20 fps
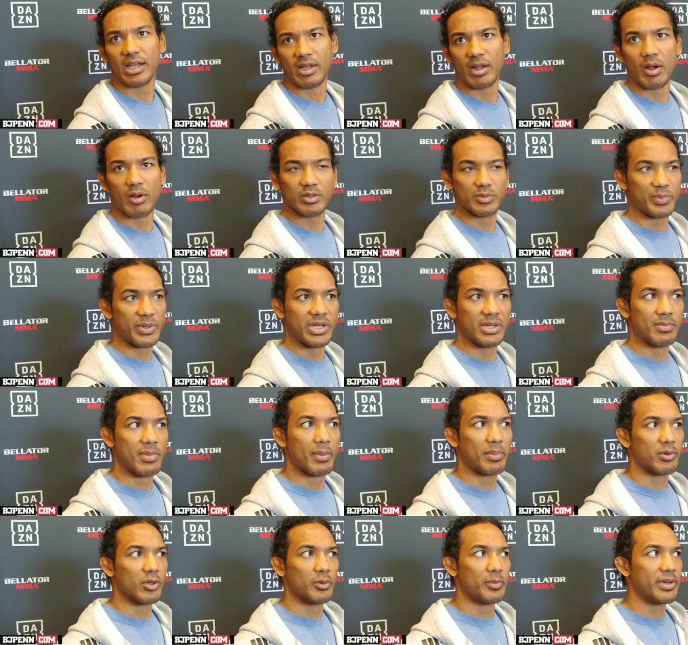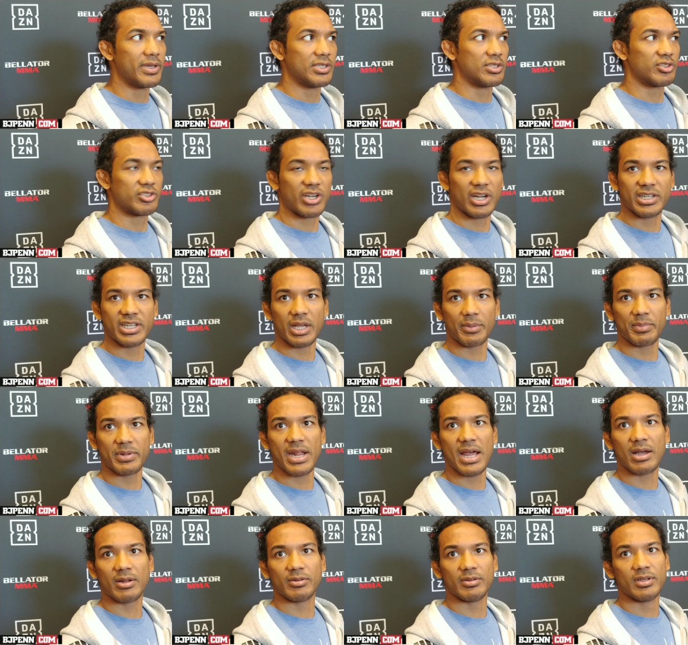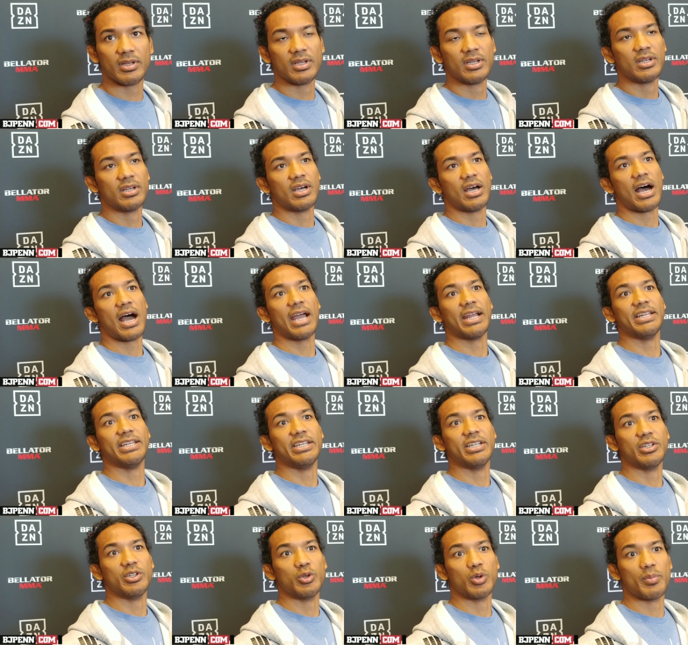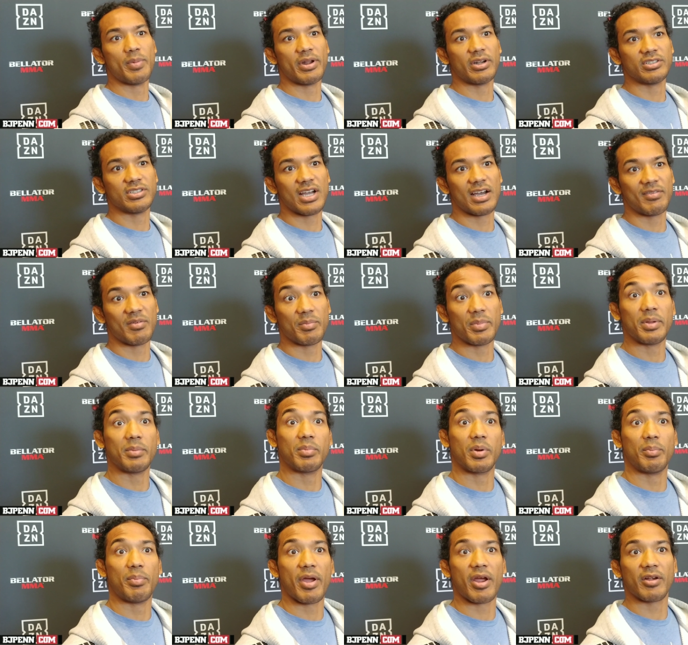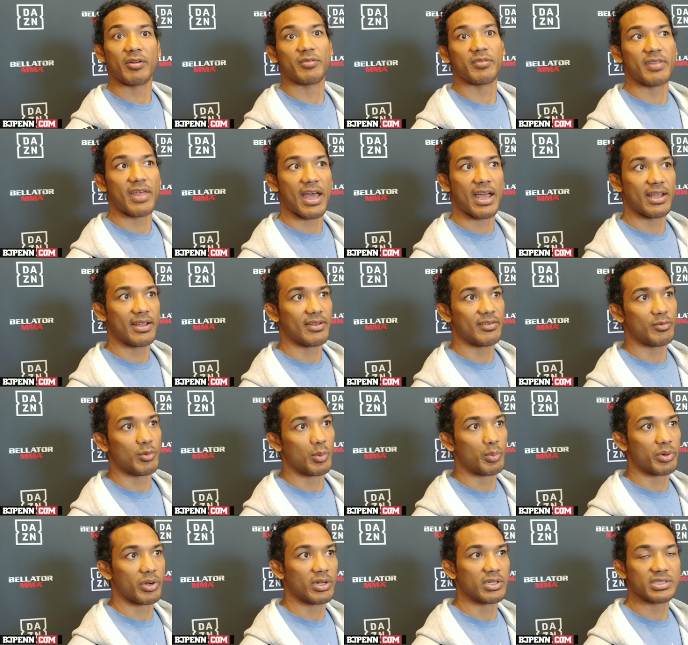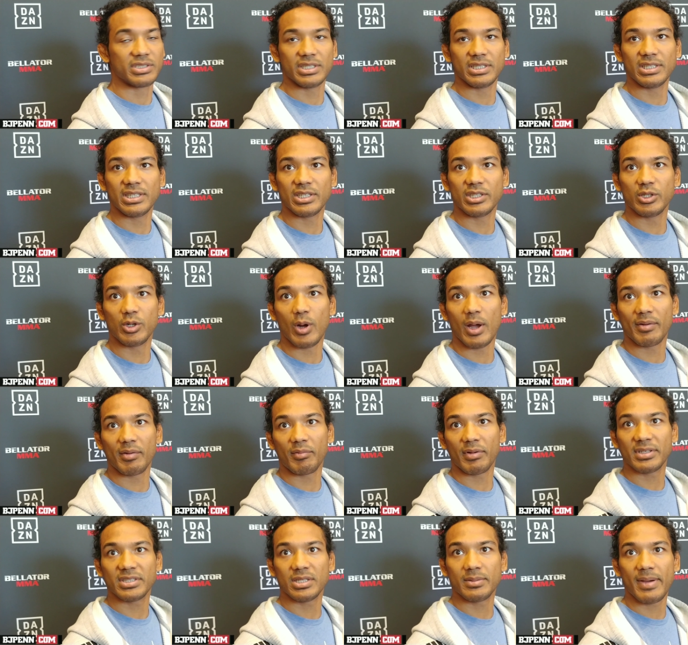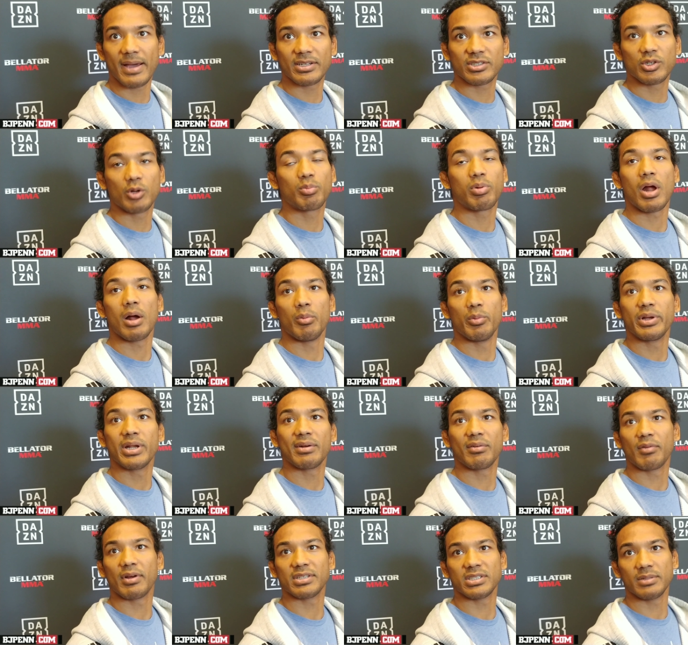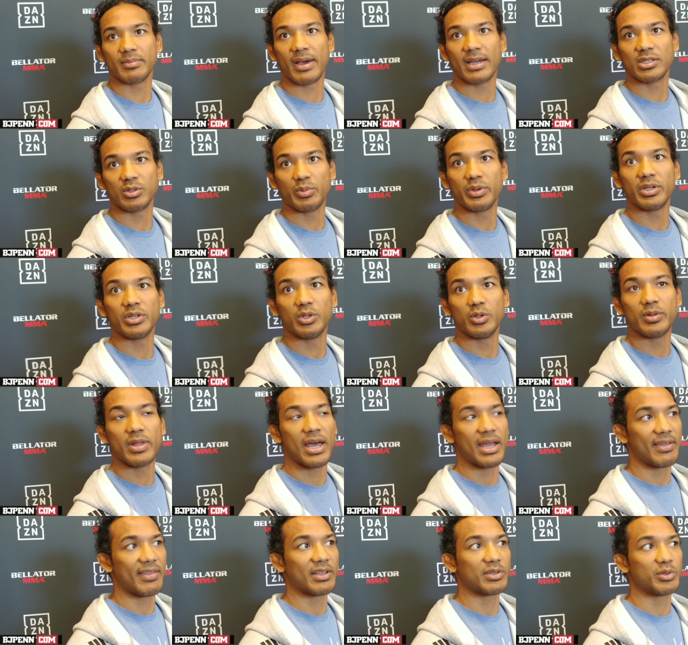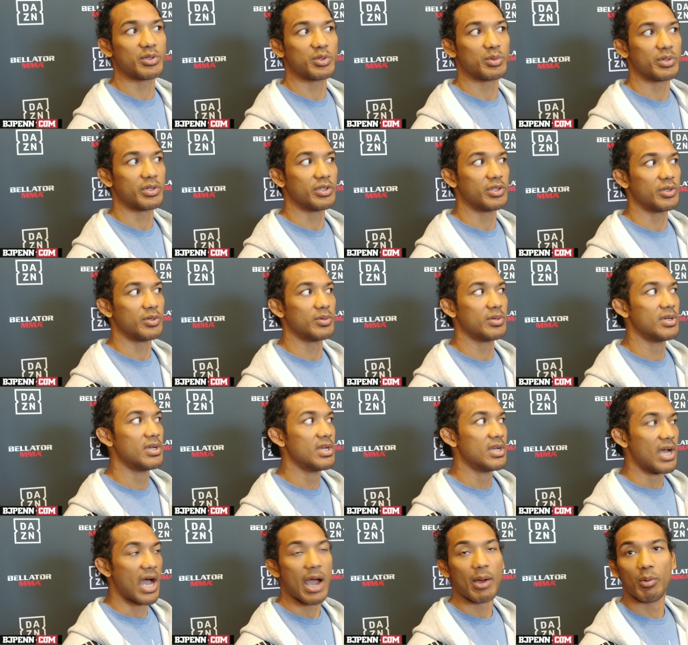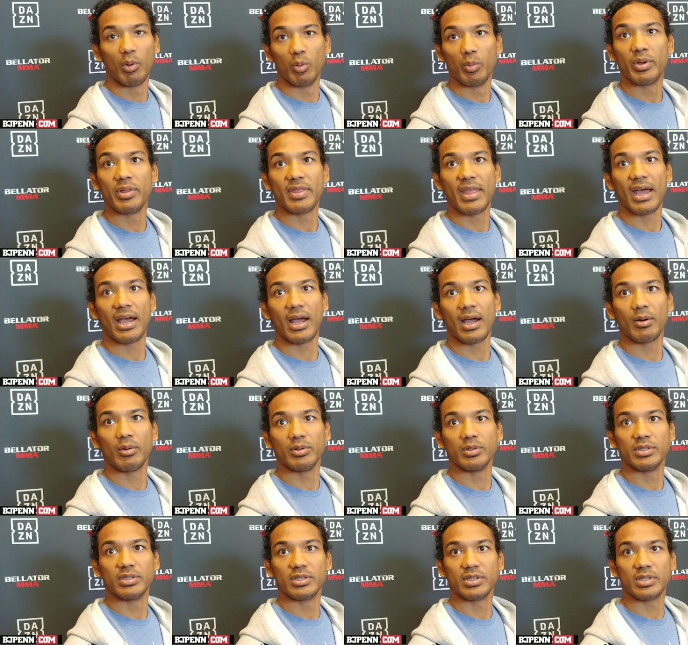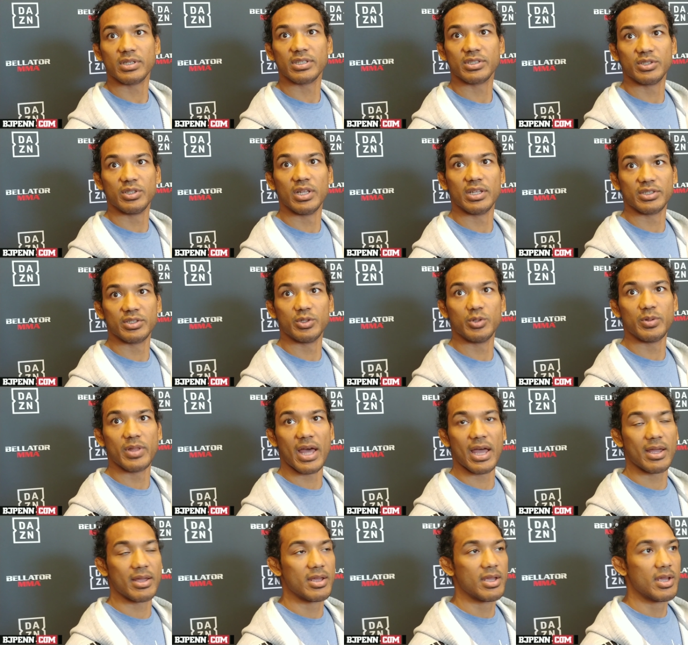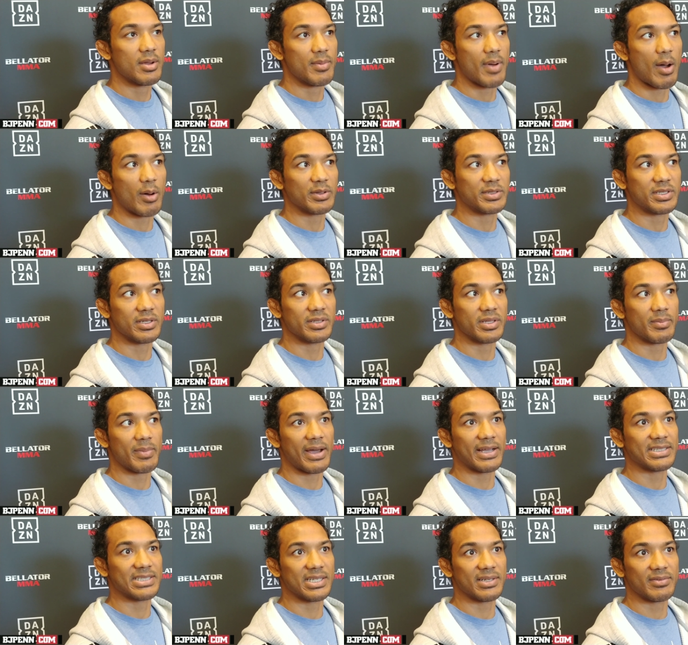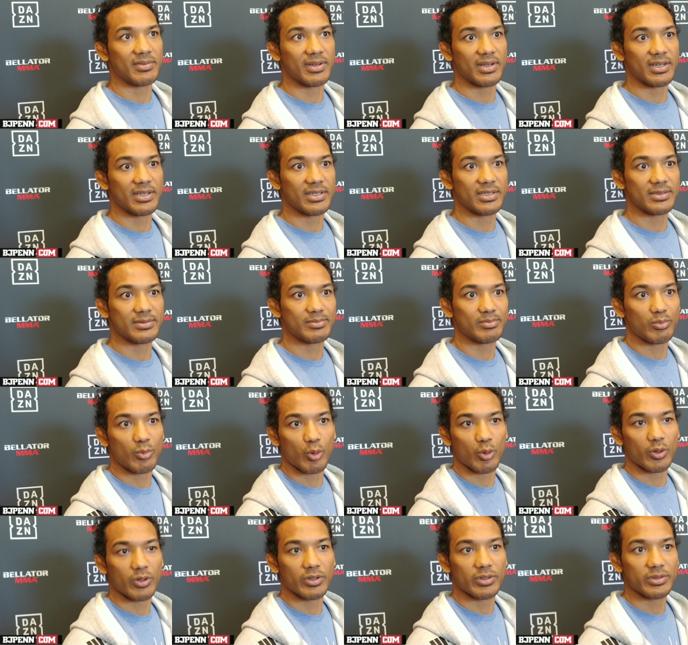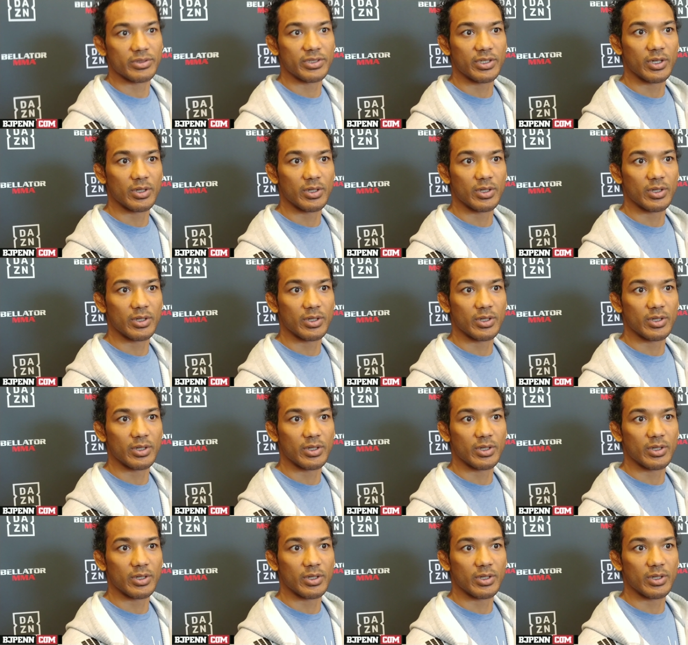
I was beating him up a little bit. He's gonna try and take me down. I need to do a better job of being prepared for that. No problem. Singlet, you go have a wrestling match, no problem. We can have a wrestling match. We can do that. If that's what you want to do. I will win that. Let's do that. But I was still in the mindset of more,